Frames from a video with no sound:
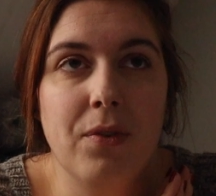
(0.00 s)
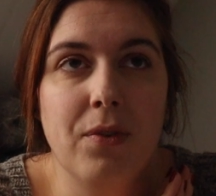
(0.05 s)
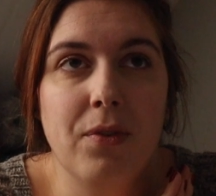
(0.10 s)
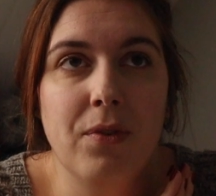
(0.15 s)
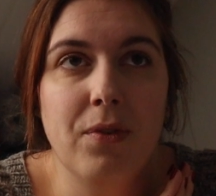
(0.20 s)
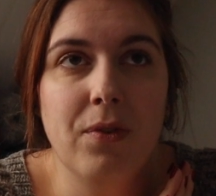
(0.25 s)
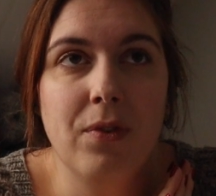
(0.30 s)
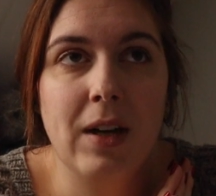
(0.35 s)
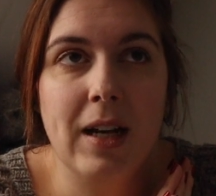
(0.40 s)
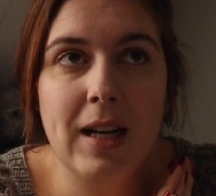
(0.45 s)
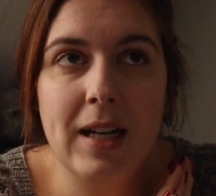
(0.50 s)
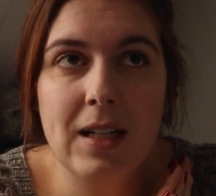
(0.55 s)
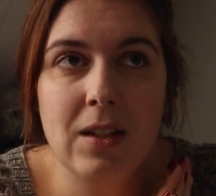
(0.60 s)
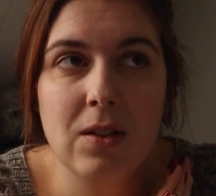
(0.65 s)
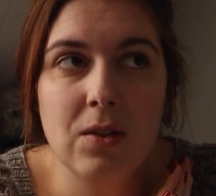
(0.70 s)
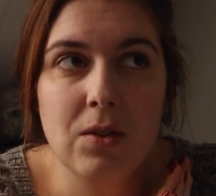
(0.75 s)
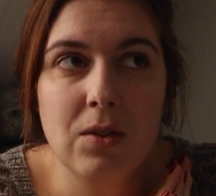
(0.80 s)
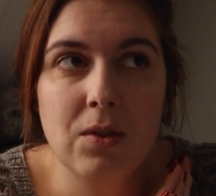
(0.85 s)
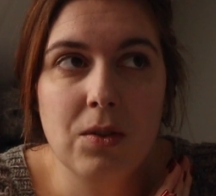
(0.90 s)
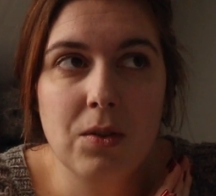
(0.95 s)

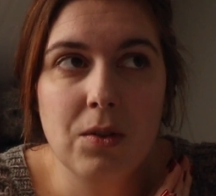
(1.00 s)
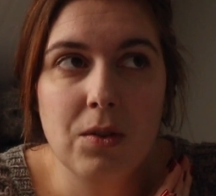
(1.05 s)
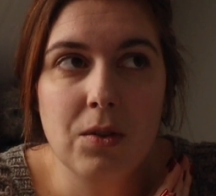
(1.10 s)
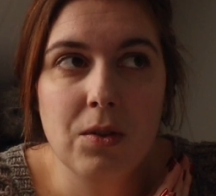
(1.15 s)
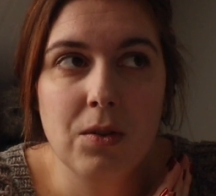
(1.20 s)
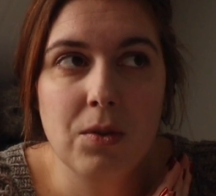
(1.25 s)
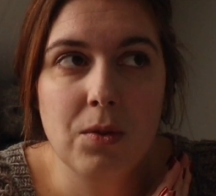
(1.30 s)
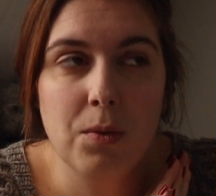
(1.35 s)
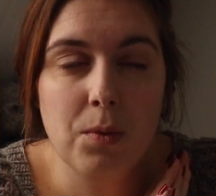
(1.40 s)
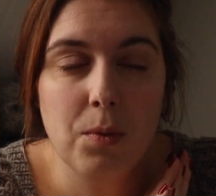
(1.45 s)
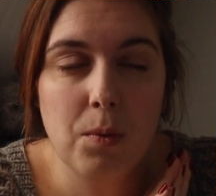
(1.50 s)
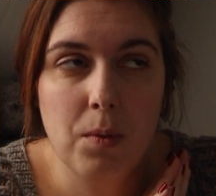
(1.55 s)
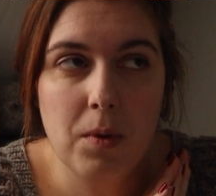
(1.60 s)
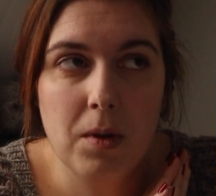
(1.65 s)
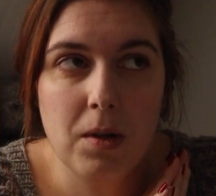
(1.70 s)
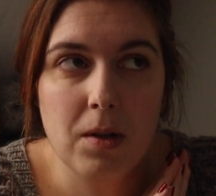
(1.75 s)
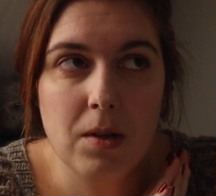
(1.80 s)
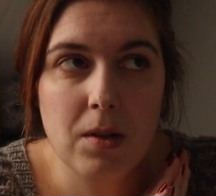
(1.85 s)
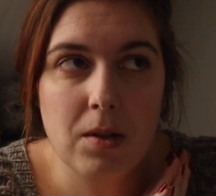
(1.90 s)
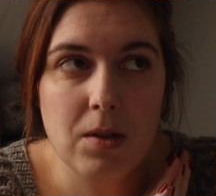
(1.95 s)
final
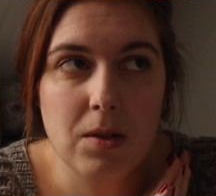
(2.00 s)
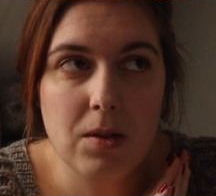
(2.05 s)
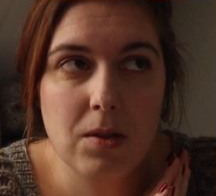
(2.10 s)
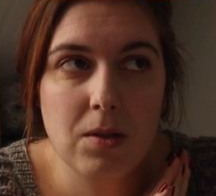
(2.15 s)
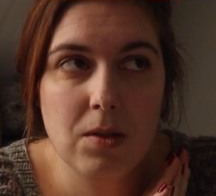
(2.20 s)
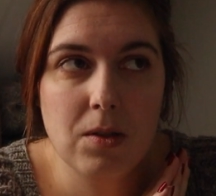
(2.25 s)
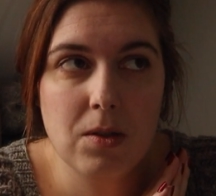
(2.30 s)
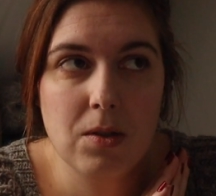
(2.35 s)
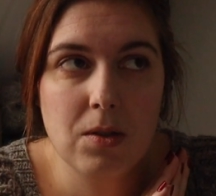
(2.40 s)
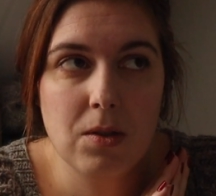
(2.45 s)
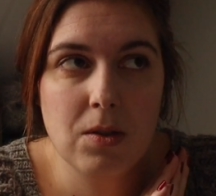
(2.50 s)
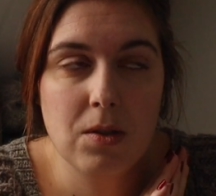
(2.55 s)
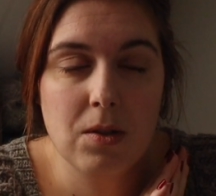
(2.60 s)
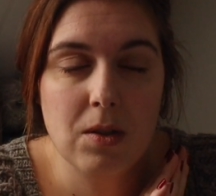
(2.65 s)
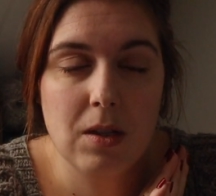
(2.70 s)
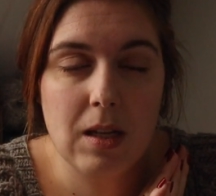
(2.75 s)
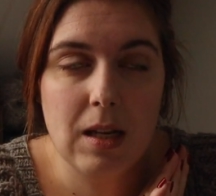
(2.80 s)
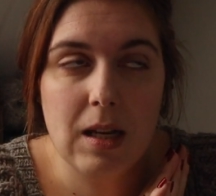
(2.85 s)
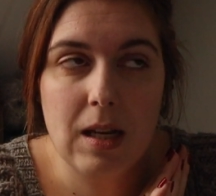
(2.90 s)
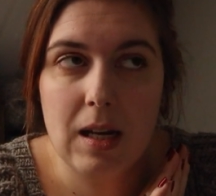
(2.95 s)
was
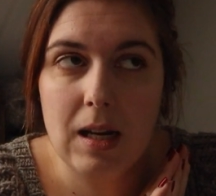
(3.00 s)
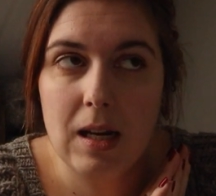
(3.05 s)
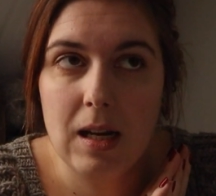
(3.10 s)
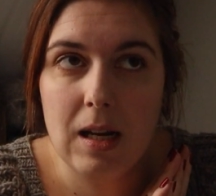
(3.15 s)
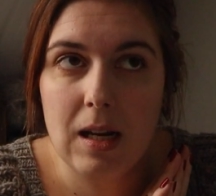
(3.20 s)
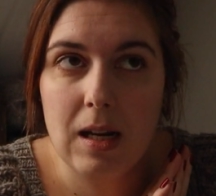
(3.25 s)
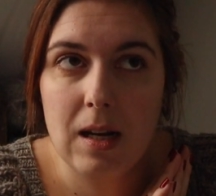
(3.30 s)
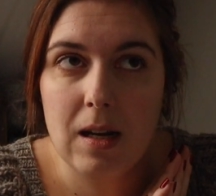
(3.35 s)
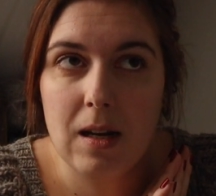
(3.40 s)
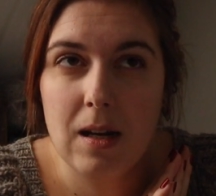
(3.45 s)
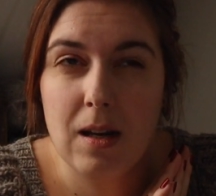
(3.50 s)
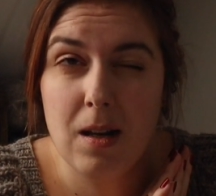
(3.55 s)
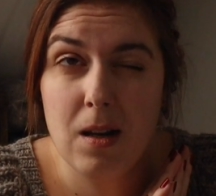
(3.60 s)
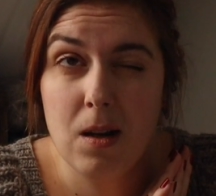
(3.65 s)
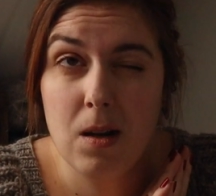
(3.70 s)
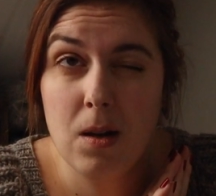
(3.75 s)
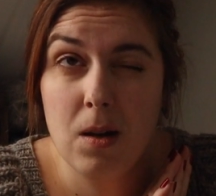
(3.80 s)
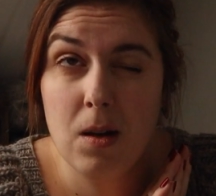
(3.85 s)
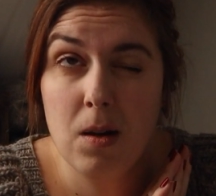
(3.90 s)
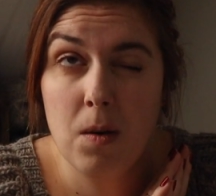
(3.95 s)
in
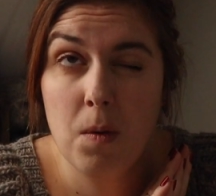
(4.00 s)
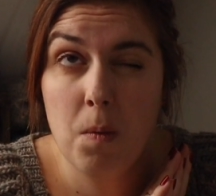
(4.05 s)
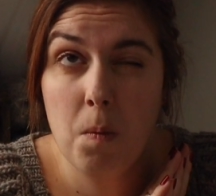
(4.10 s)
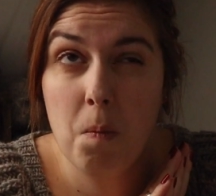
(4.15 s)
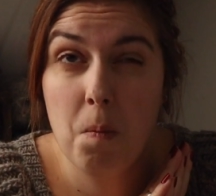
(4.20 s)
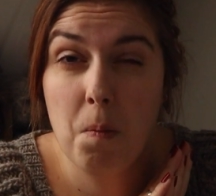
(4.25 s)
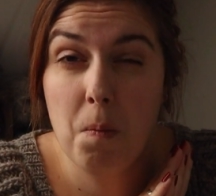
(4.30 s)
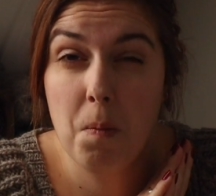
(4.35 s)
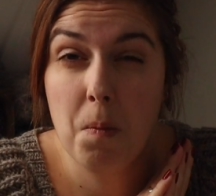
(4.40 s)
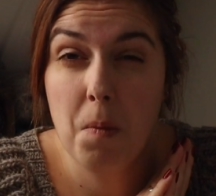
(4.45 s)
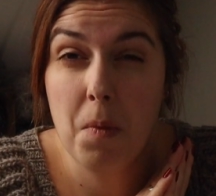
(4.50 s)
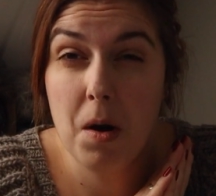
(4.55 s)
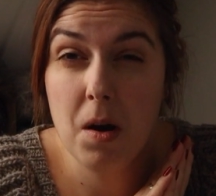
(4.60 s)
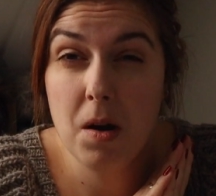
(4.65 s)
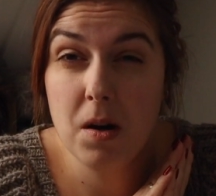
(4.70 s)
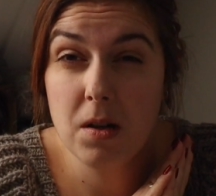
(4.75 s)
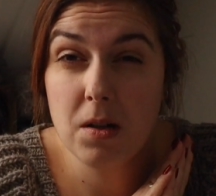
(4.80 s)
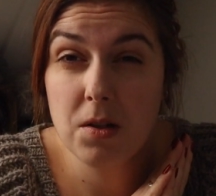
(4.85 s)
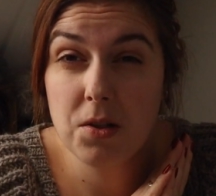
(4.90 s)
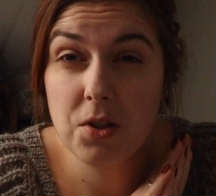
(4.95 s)

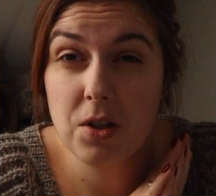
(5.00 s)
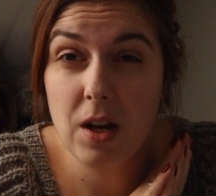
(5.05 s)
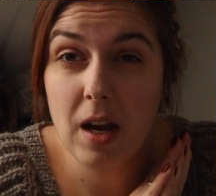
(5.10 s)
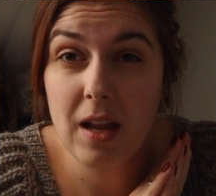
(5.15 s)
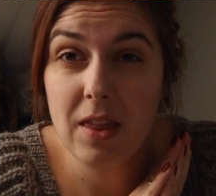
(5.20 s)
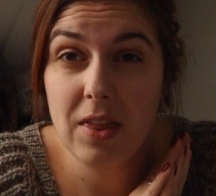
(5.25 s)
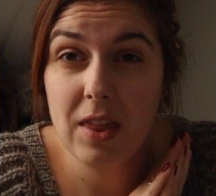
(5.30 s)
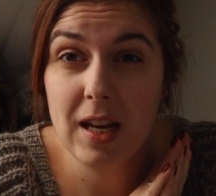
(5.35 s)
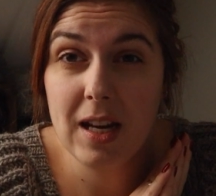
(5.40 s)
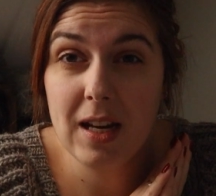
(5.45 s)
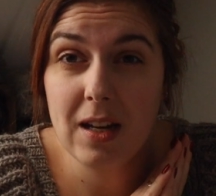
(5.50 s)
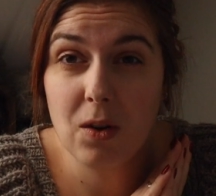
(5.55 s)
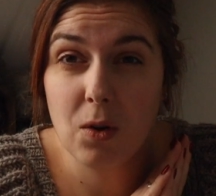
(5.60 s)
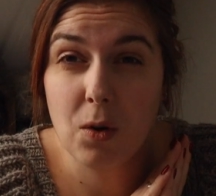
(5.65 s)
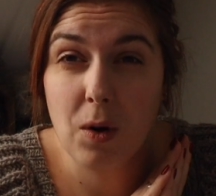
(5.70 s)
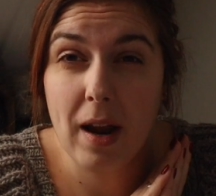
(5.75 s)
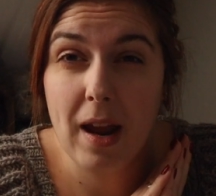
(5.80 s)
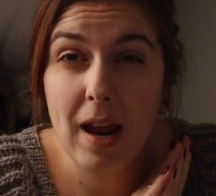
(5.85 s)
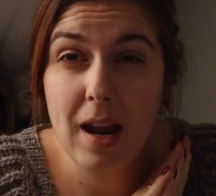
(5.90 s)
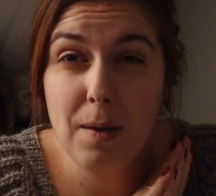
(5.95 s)
March, I think,
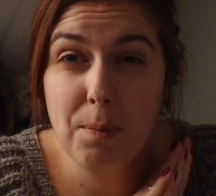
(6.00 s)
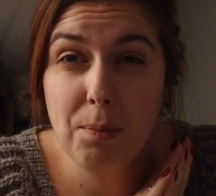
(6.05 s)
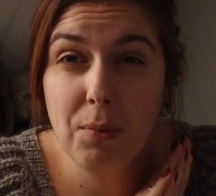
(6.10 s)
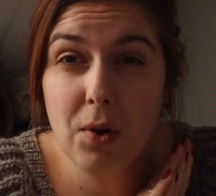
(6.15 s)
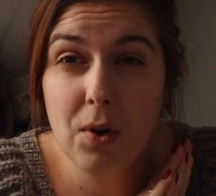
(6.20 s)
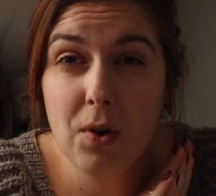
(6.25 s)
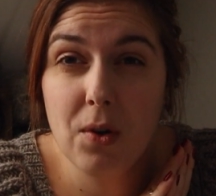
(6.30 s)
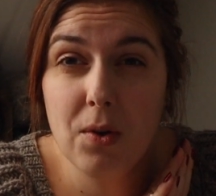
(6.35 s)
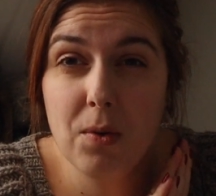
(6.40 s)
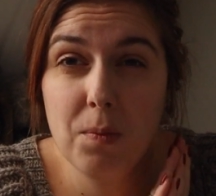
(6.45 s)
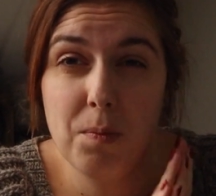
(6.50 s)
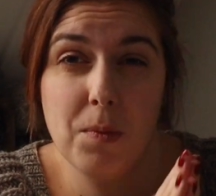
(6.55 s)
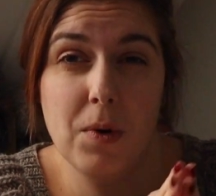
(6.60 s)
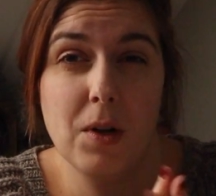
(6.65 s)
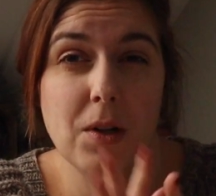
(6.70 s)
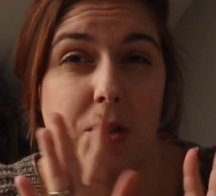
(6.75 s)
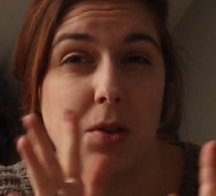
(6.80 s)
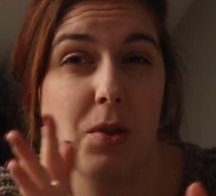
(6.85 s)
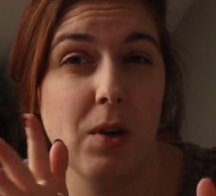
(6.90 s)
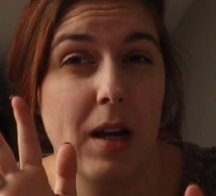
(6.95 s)
or April,
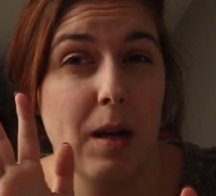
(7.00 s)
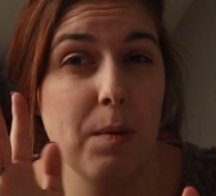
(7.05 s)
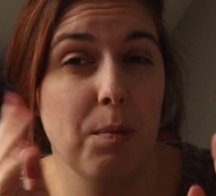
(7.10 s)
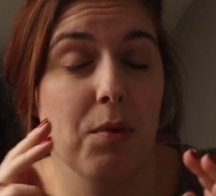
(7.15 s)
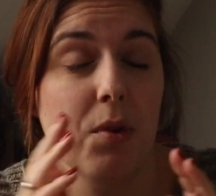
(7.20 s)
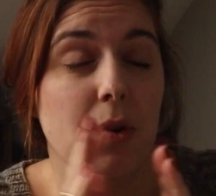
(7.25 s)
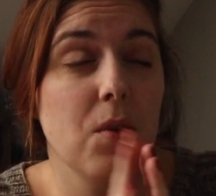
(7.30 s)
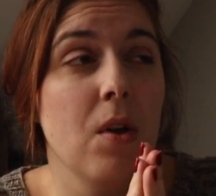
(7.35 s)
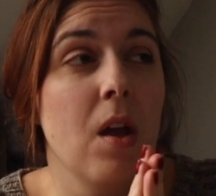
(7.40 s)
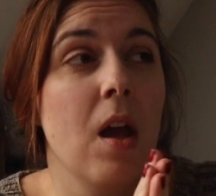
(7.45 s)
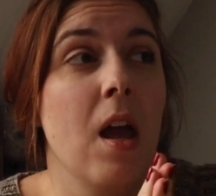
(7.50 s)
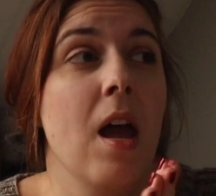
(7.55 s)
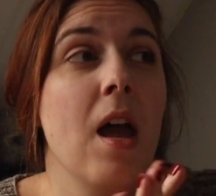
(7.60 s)
March or April.